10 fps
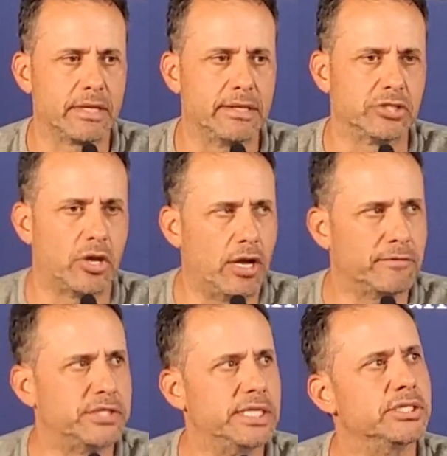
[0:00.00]
this
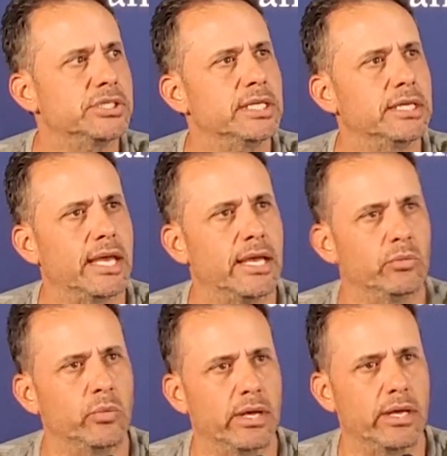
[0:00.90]
off season
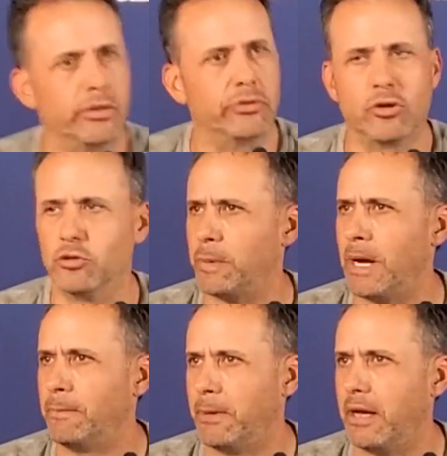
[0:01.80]
and with Coach
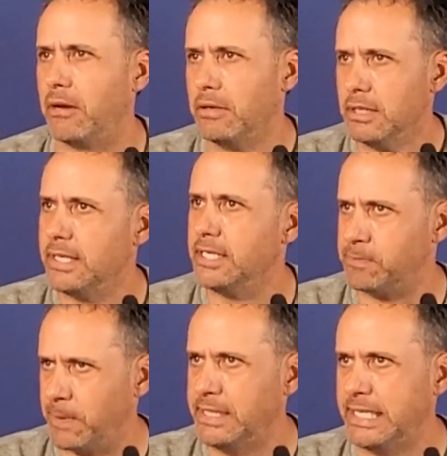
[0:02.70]
Pow Pow, he
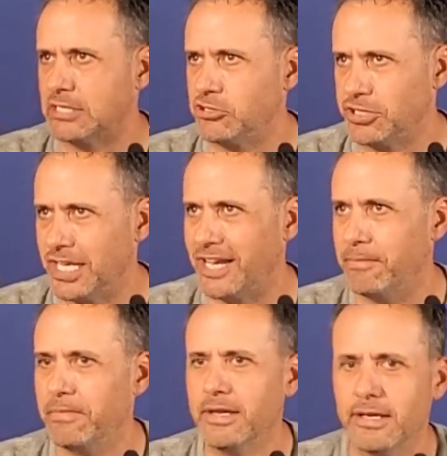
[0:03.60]
spent the extra
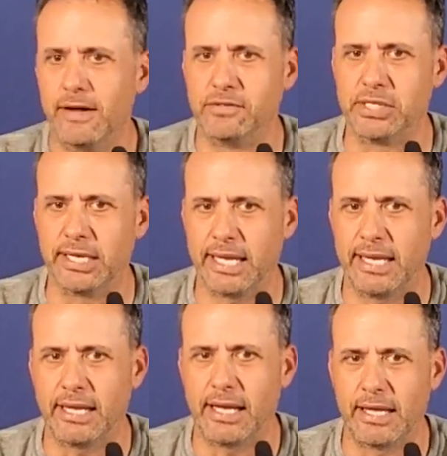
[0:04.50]
time of saying,
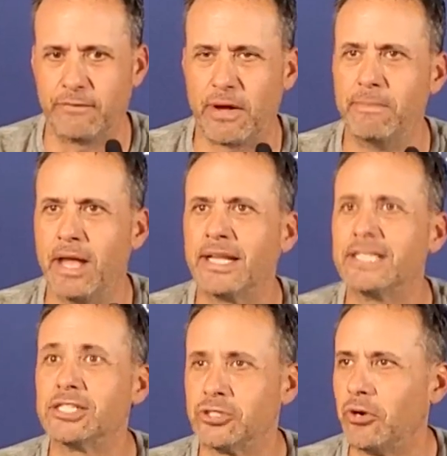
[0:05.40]
hey, if I'm not
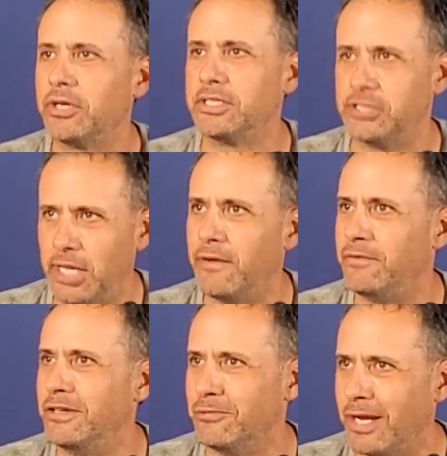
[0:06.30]
the starting
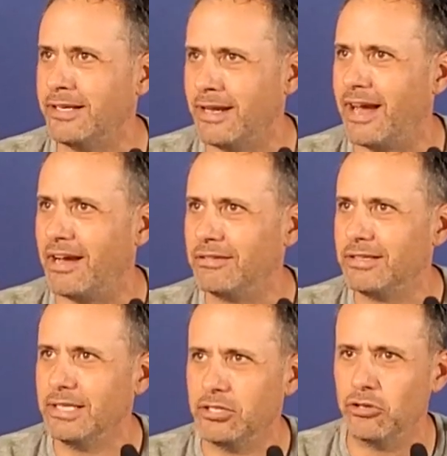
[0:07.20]
safety right now,
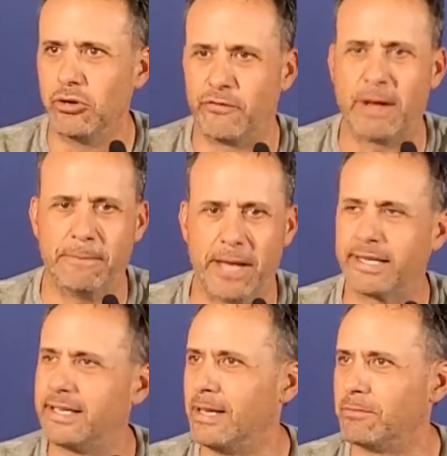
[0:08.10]
you know, if I'm
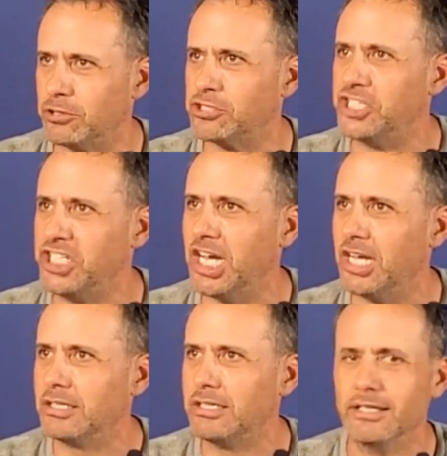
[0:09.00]
backing up Christian
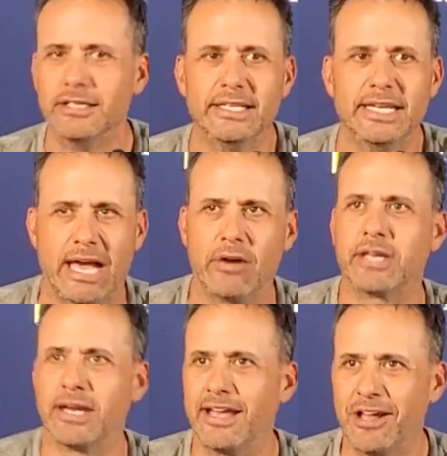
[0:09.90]
Young, how
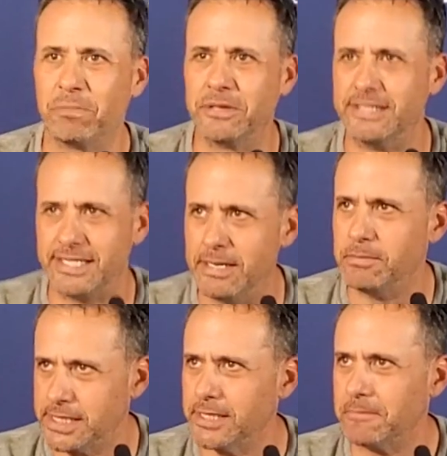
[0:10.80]
can I help the
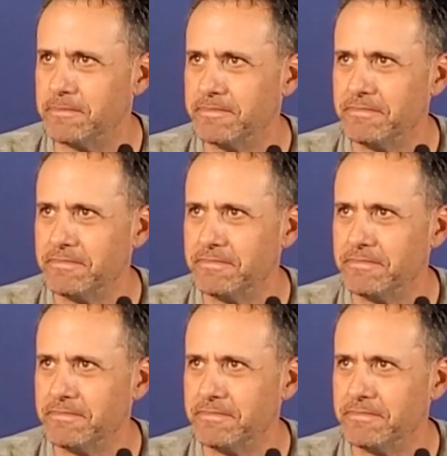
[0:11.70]
team still?